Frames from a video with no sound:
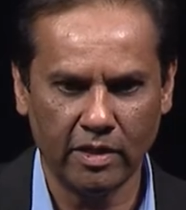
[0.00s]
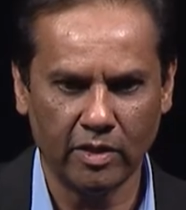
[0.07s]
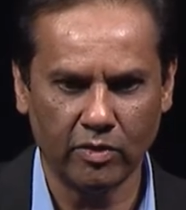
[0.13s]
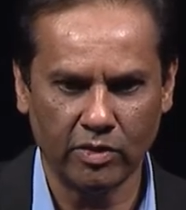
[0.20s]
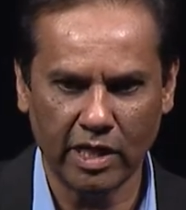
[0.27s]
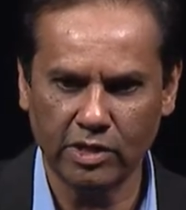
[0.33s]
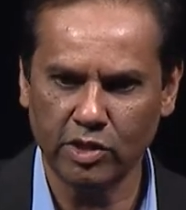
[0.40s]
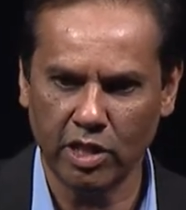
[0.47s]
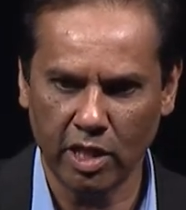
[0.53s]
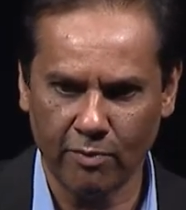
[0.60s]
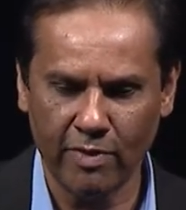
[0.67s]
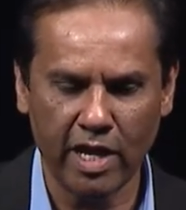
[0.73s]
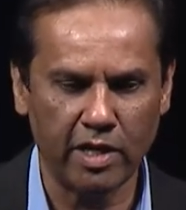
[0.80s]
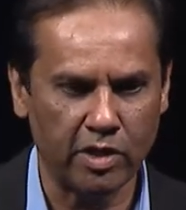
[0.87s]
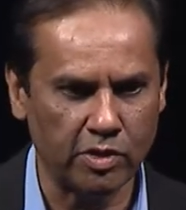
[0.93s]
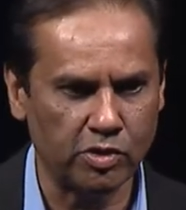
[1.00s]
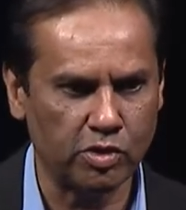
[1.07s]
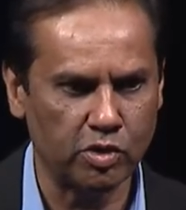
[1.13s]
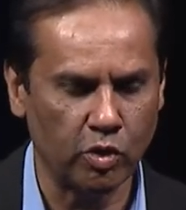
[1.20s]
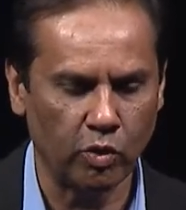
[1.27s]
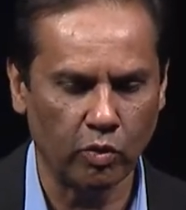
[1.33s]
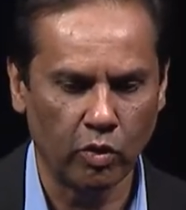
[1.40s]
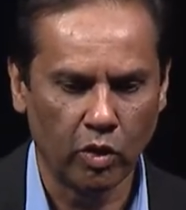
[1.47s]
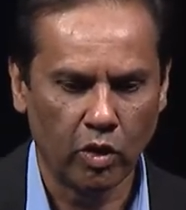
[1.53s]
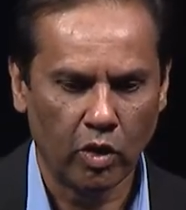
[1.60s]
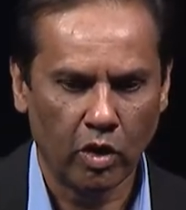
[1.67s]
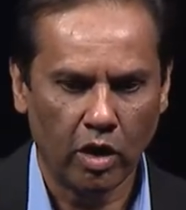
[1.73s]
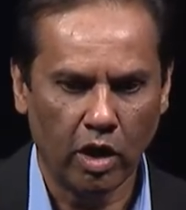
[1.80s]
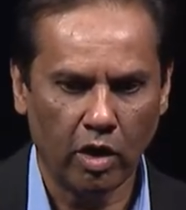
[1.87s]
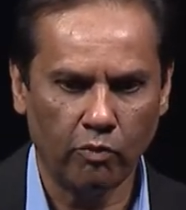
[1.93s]
that's an advantage. So
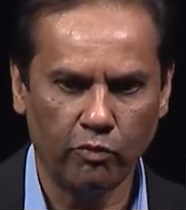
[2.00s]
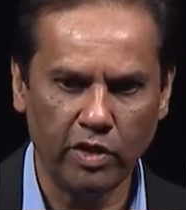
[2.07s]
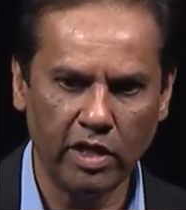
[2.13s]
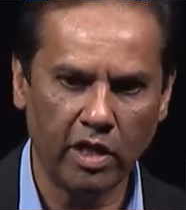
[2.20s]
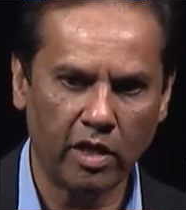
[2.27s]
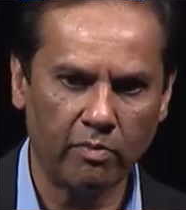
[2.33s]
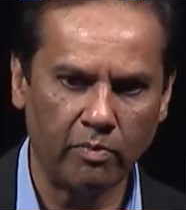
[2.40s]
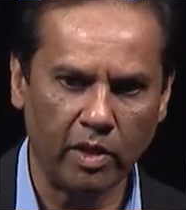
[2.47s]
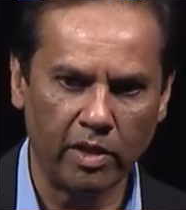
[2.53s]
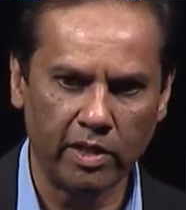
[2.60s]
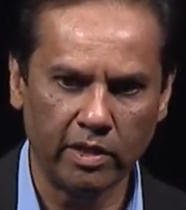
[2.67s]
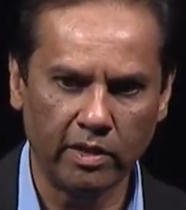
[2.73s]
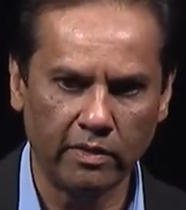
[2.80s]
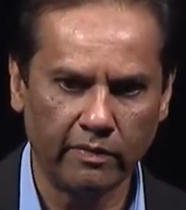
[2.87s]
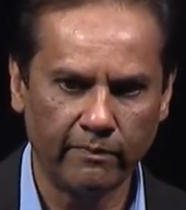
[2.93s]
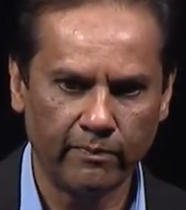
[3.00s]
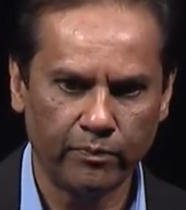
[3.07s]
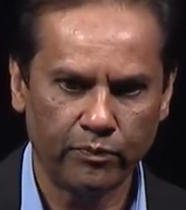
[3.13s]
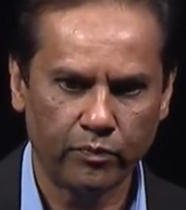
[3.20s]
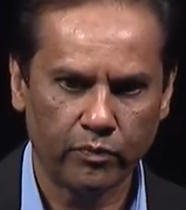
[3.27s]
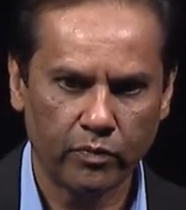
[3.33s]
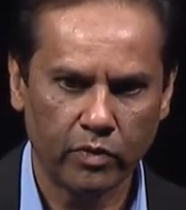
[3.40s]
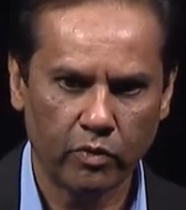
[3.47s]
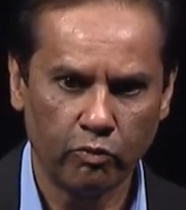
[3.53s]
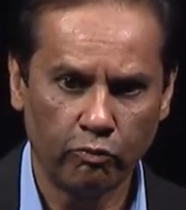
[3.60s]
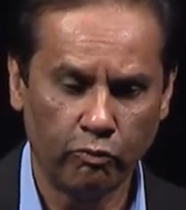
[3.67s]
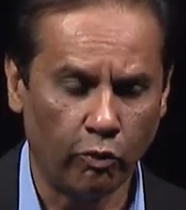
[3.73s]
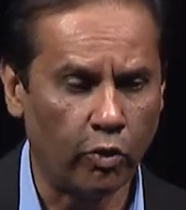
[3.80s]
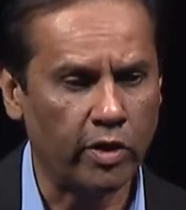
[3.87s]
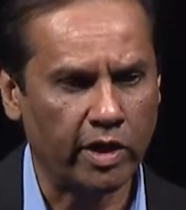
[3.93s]
we are building
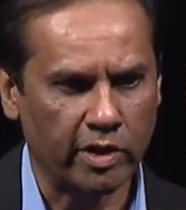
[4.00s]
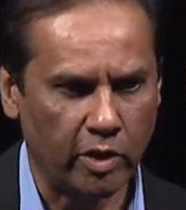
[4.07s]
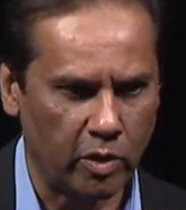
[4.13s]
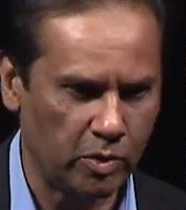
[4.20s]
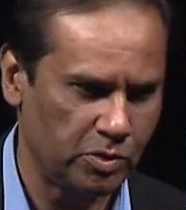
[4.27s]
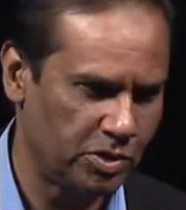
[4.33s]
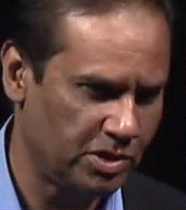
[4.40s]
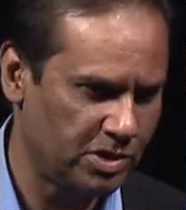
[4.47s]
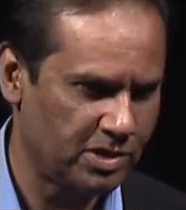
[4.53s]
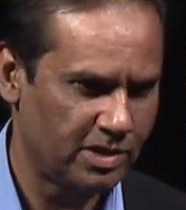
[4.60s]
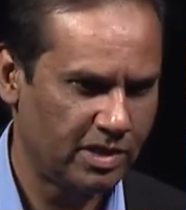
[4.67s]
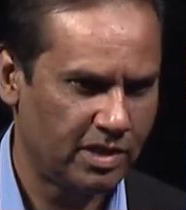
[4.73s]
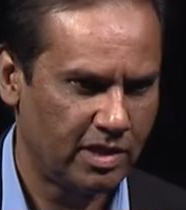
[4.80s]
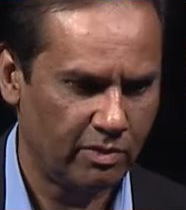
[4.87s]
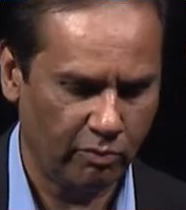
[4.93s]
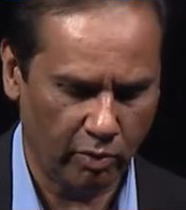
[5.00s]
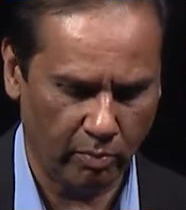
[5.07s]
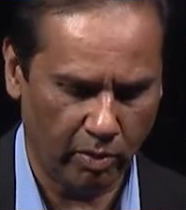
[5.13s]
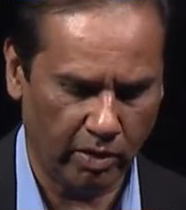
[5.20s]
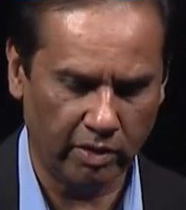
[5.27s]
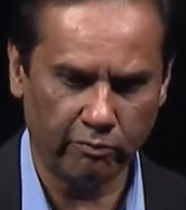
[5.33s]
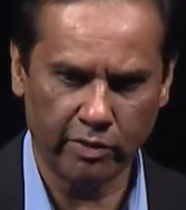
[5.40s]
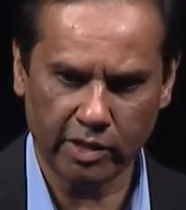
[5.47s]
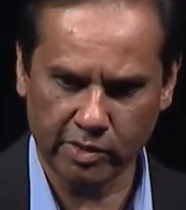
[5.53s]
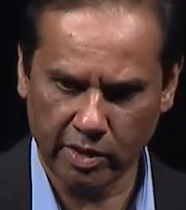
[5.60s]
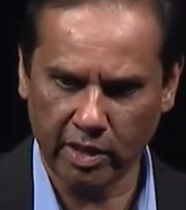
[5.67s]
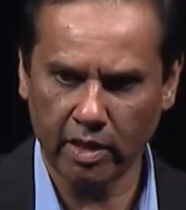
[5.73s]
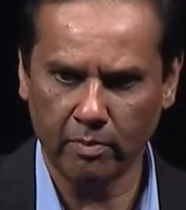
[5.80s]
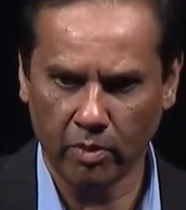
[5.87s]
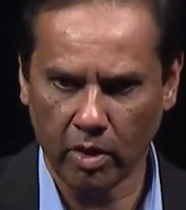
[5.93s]
4 technologies. We're building
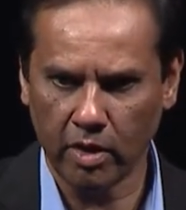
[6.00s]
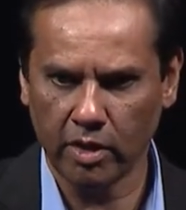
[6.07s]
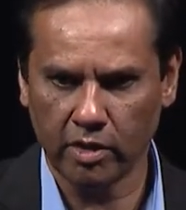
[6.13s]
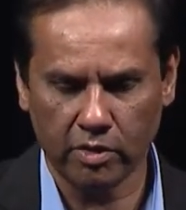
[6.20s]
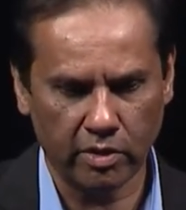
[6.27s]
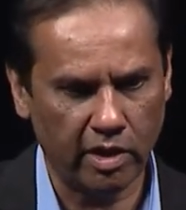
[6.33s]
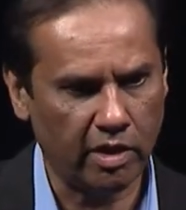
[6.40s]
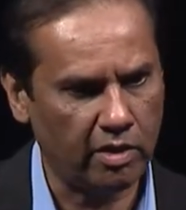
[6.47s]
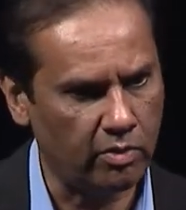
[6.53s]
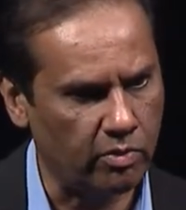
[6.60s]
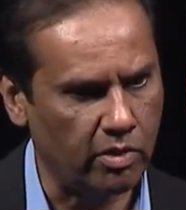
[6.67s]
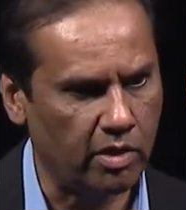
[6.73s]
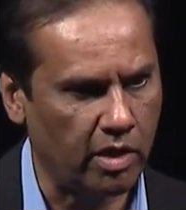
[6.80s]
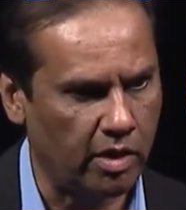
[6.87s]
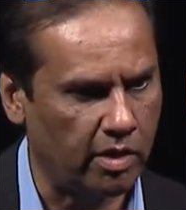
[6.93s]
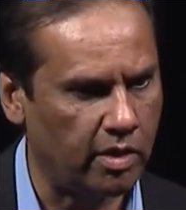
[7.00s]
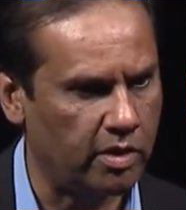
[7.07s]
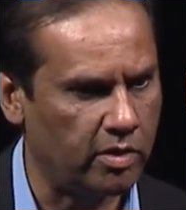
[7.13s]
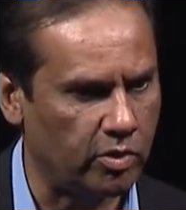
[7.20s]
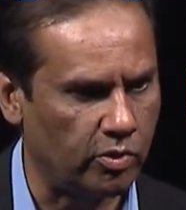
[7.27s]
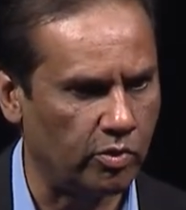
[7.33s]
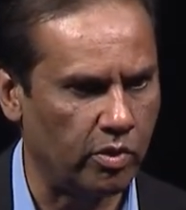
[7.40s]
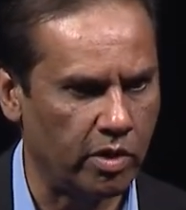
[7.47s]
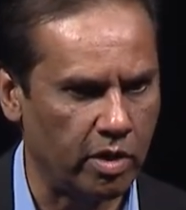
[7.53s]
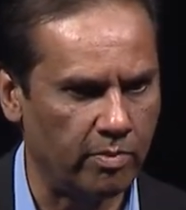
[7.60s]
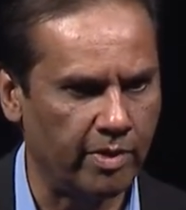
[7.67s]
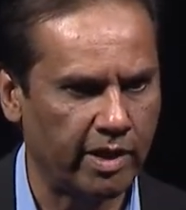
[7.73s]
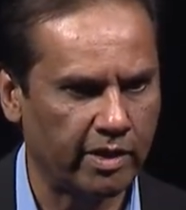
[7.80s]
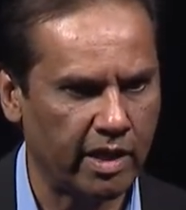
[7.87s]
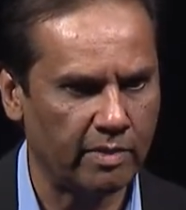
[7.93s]
vectoring and bonding to get to a 100 to 200
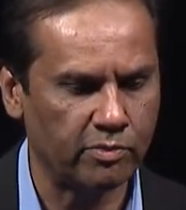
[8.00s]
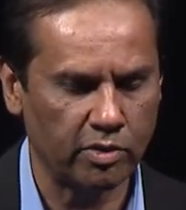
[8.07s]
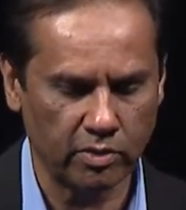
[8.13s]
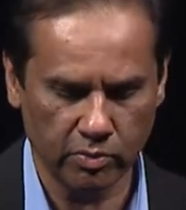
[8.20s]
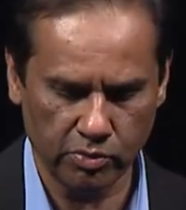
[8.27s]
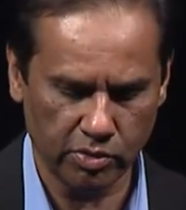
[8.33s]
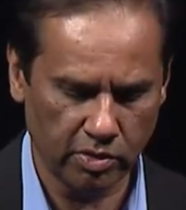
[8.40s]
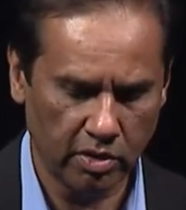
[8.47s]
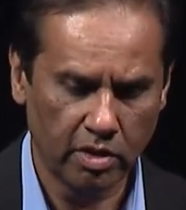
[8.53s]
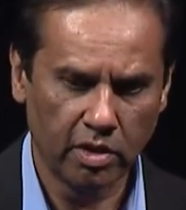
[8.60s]
meg type solution.